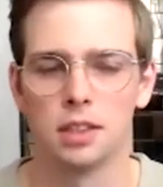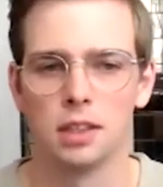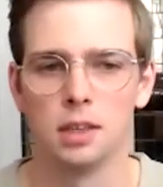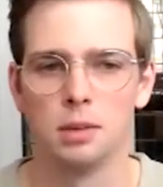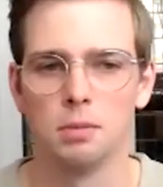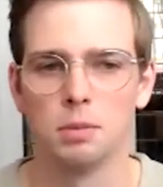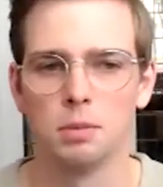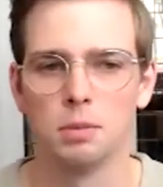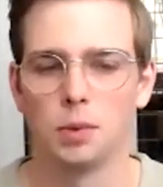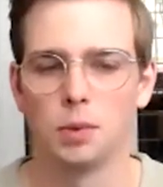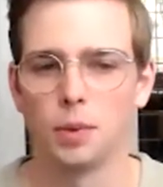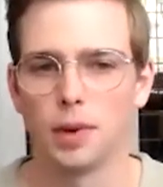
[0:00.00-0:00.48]

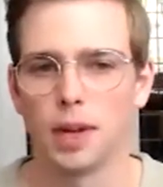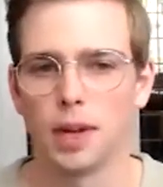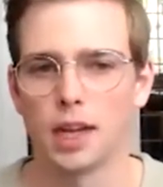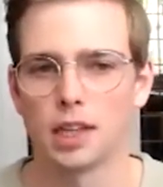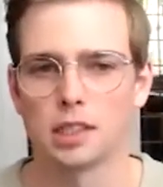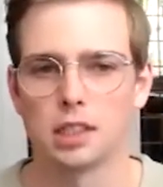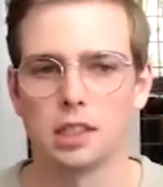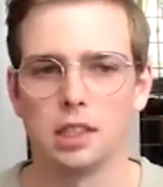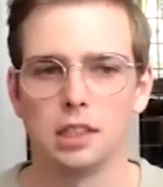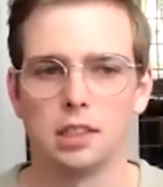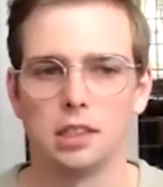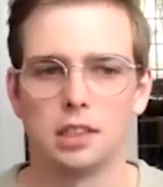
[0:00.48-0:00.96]
but what we
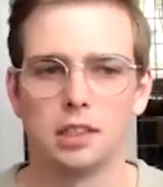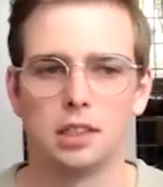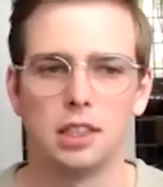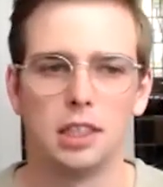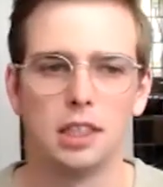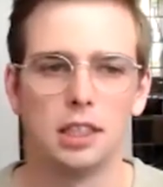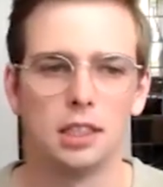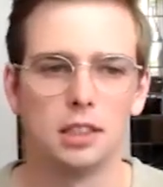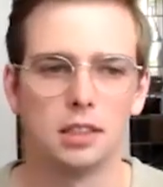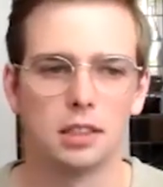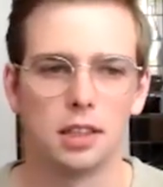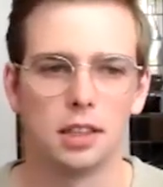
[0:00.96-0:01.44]
actually
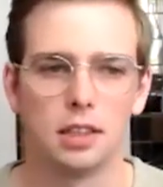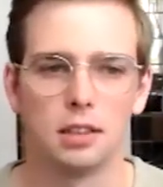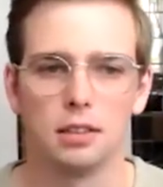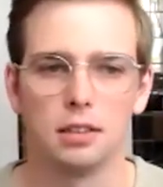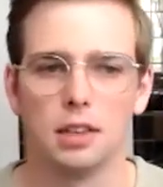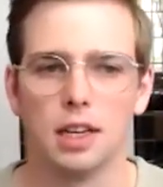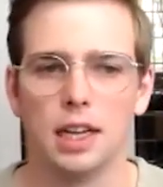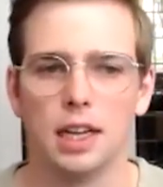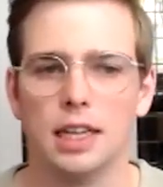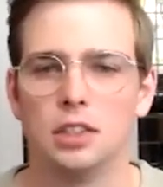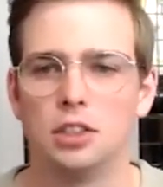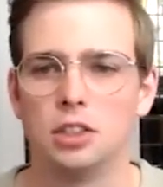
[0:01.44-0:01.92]
see is
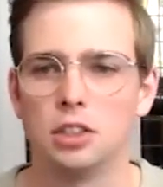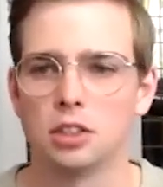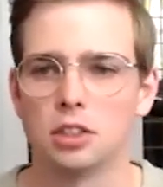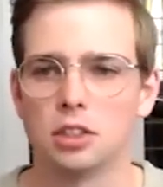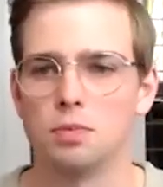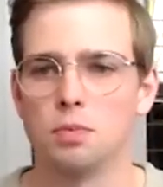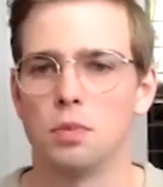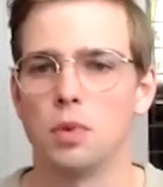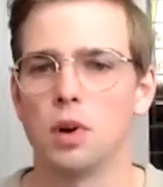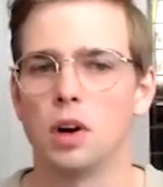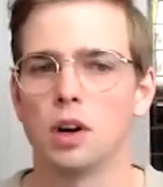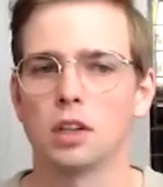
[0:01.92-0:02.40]
that it just
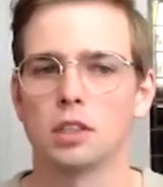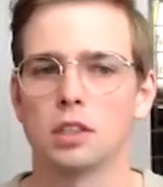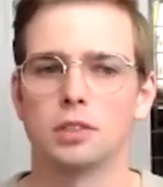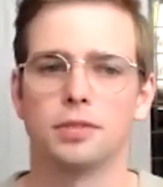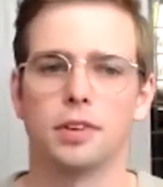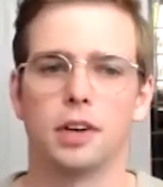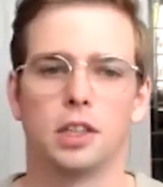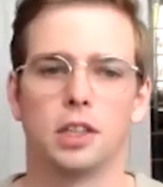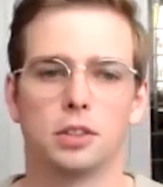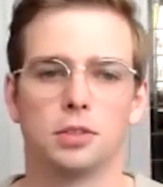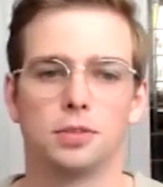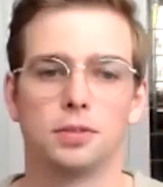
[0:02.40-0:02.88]
marks
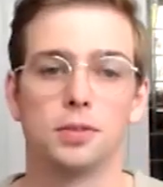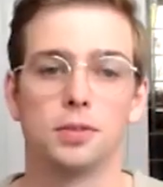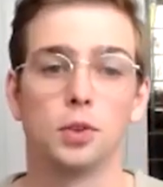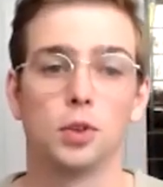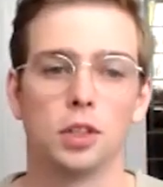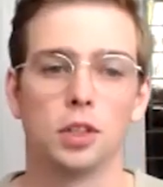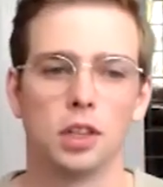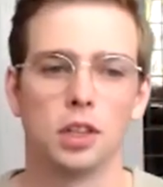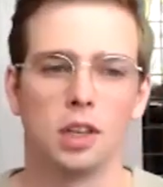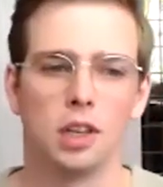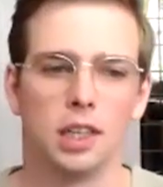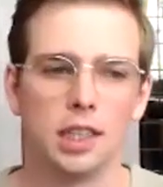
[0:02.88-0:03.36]
files
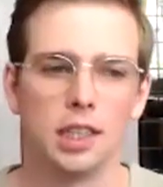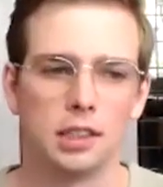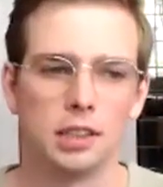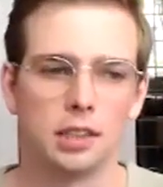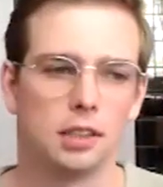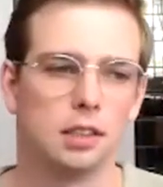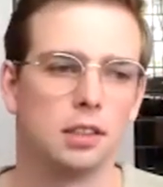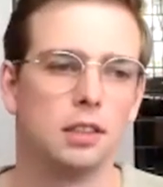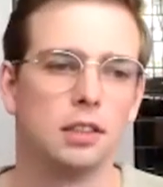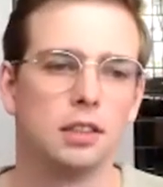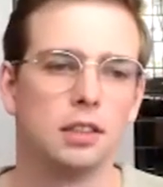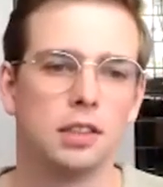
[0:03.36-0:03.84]
for
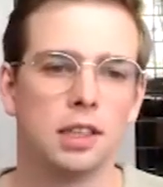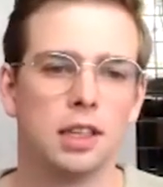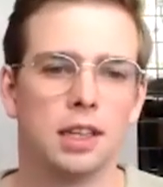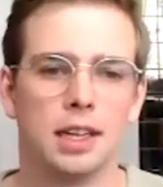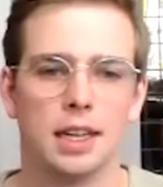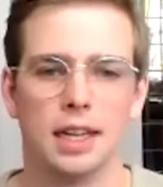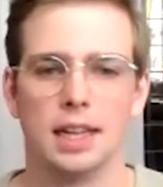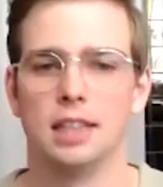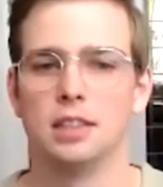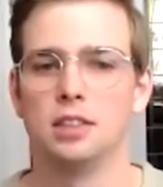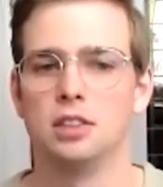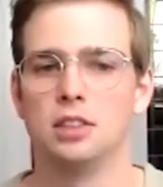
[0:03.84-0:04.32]
deletion.
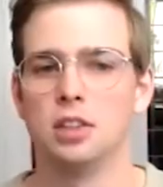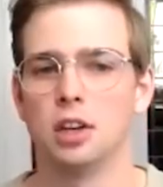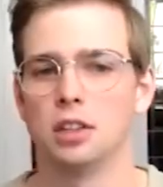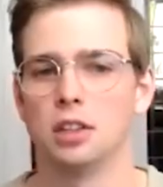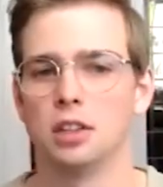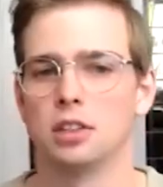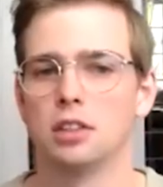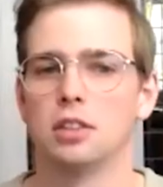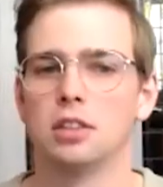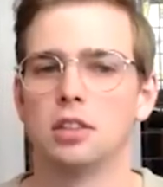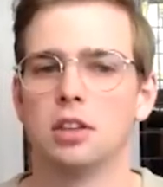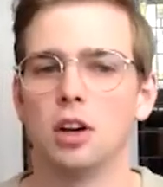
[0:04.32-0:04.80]
It
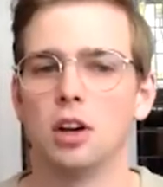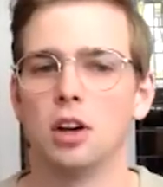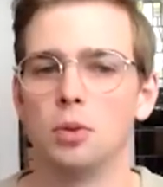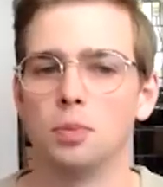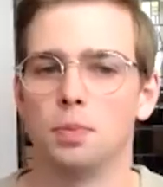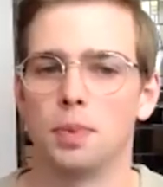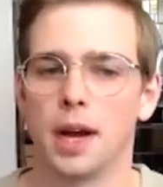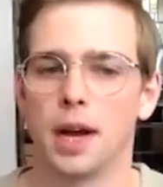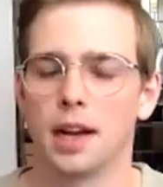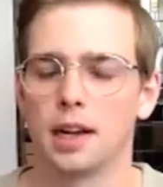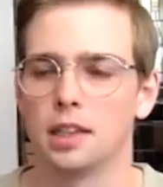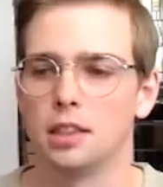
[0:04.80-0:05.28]
doesn't go
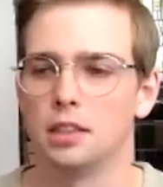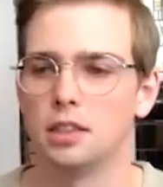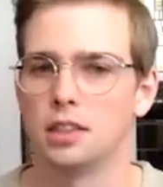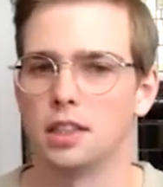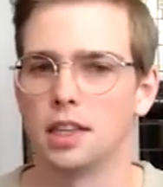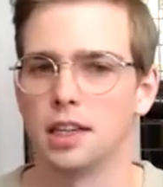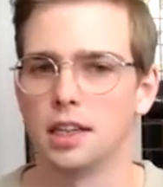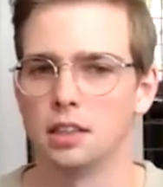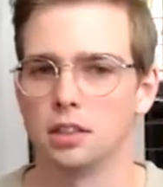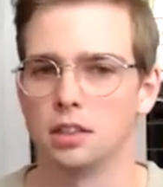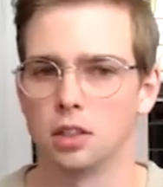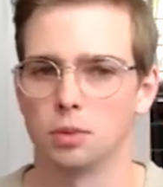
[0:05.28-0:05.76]
back and
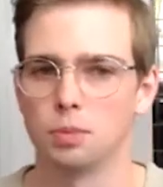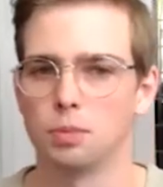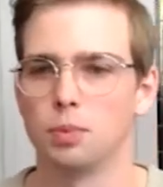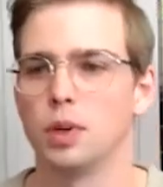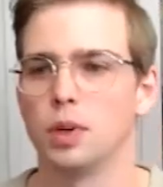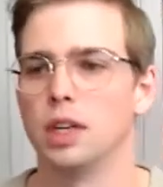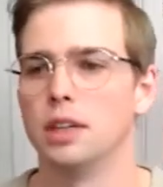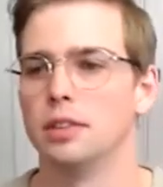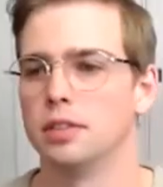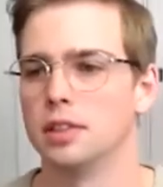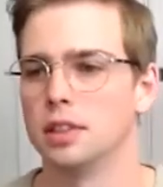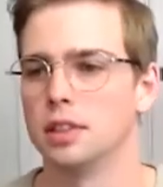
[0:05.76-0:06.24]
change our
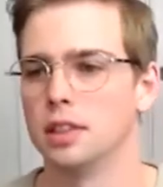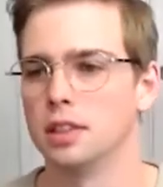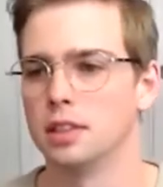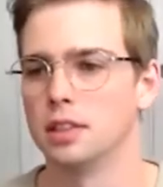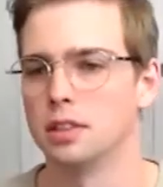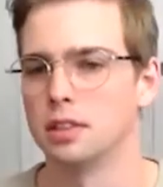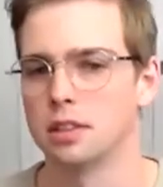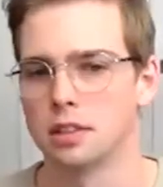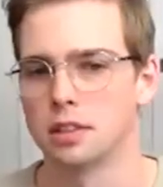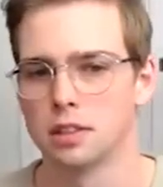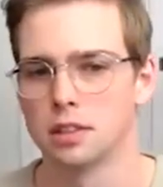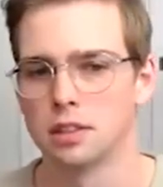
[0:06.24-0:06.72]

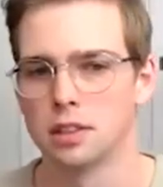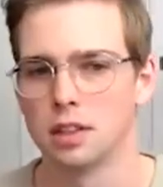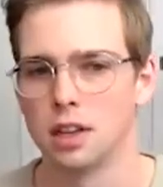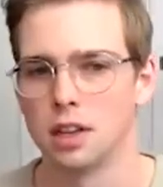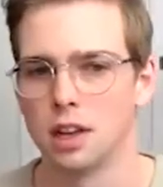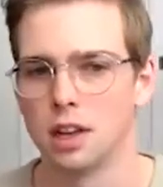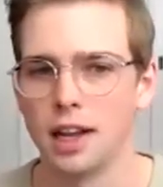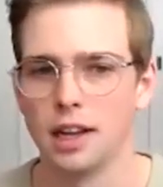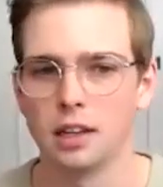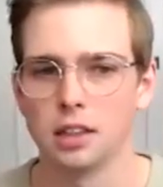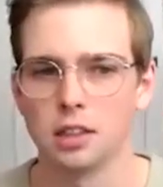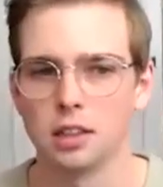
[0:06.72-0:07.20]
previous
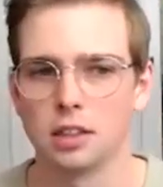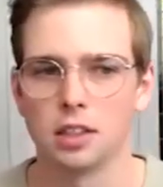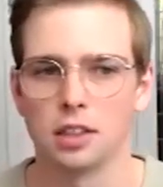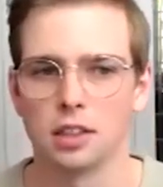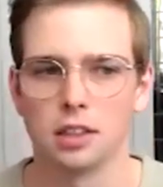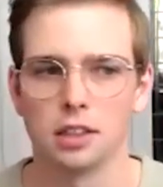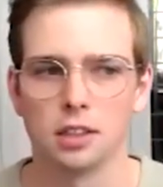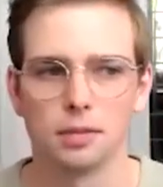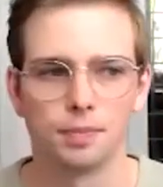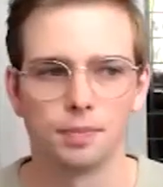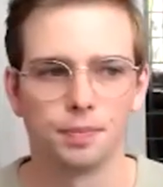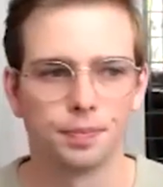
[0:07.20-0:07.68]
layer
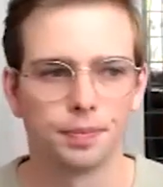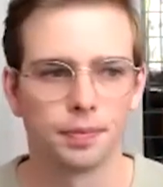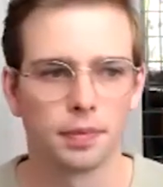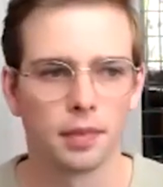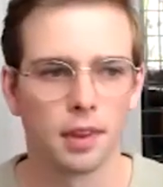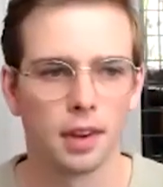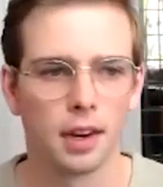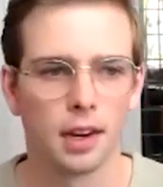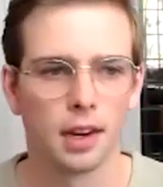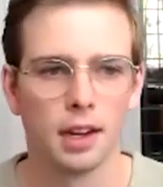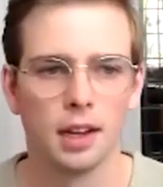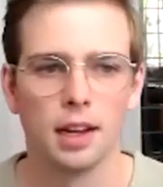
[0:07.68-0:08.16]
tar.
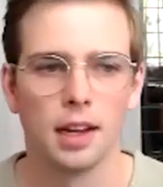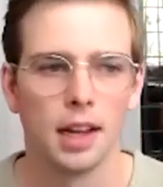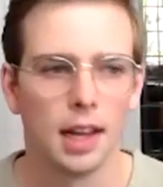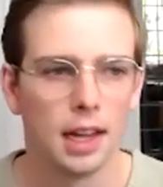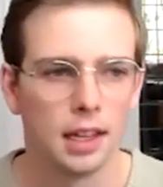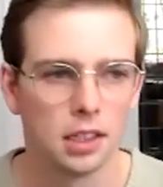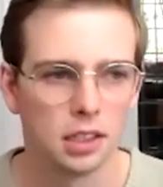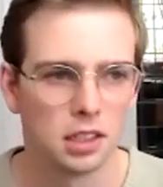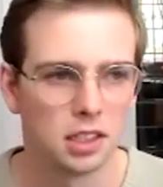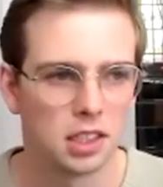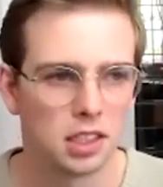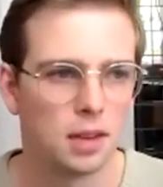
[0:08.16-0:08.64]

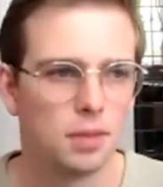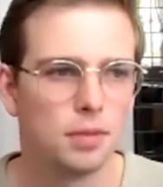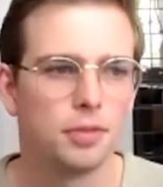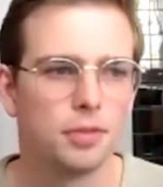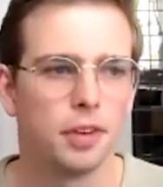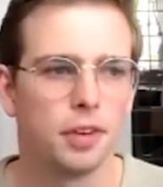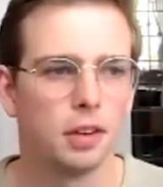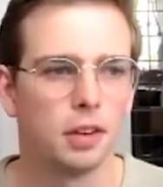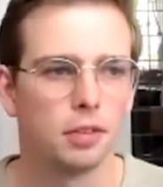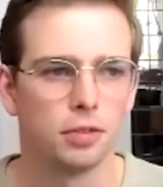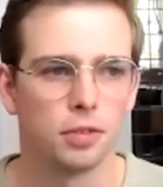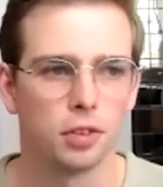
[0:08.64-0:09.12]
And the same
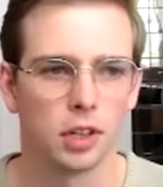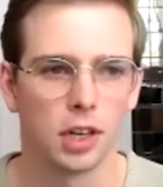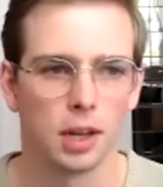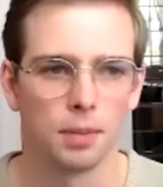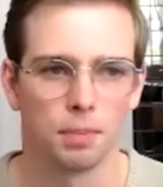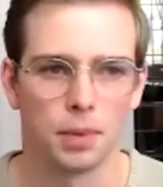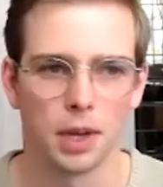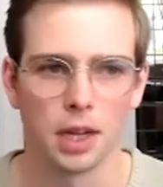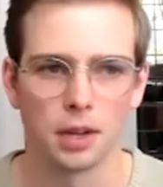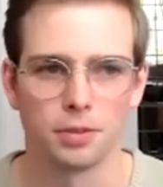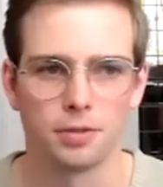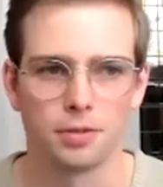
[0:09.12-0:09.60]
thing for
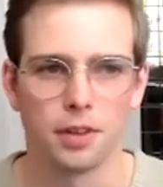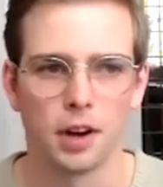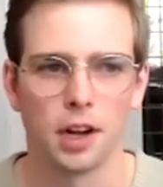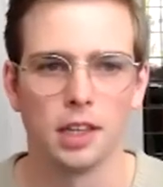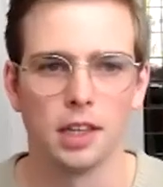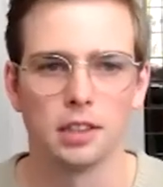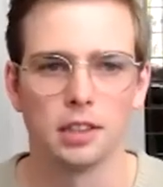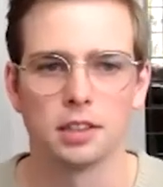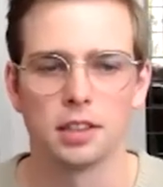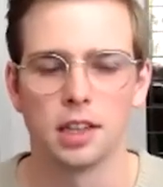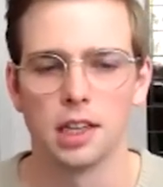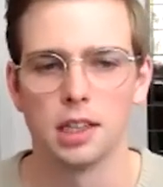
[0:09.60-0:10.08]
that big
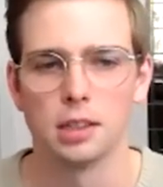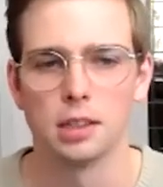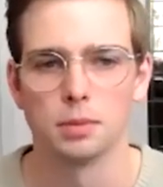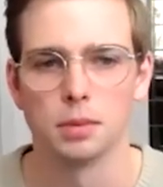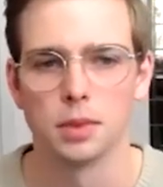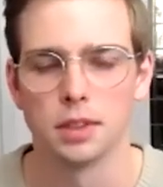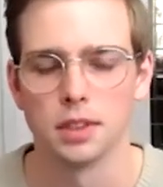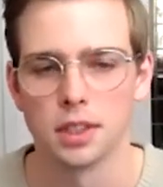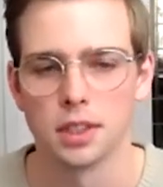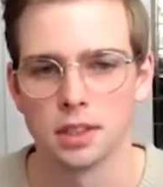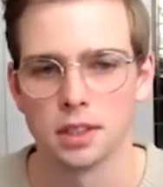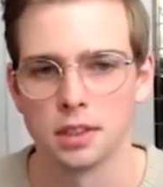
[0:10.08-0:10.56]
find
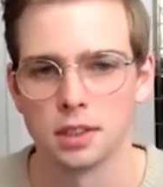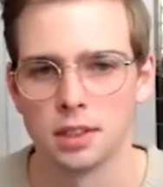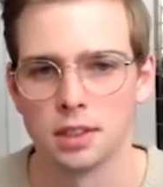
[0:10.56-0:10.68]
statement.